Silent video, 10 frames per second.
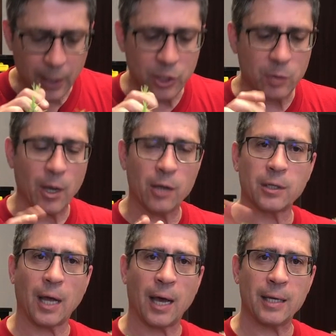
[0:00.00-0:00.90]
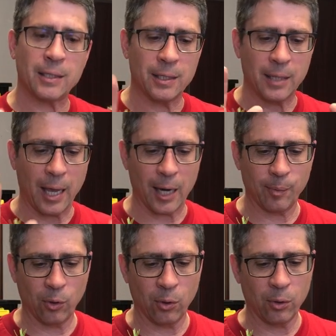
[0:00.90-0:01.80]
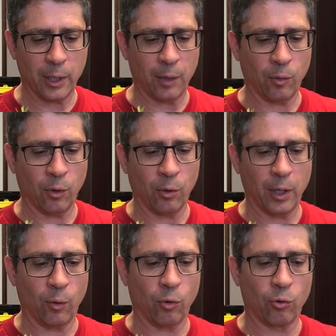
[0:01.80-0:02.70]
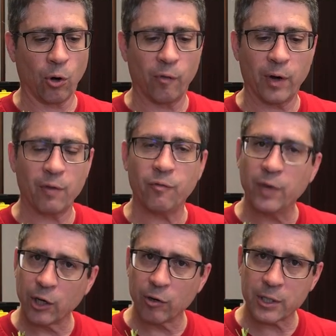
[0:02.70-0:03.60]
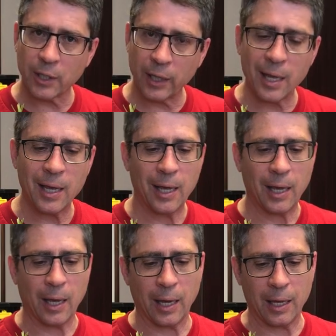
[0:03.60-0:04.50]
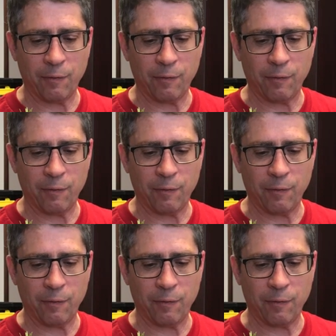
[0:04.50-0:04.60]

It smells nice, it's edible, it will, it will grow very vigorously uh,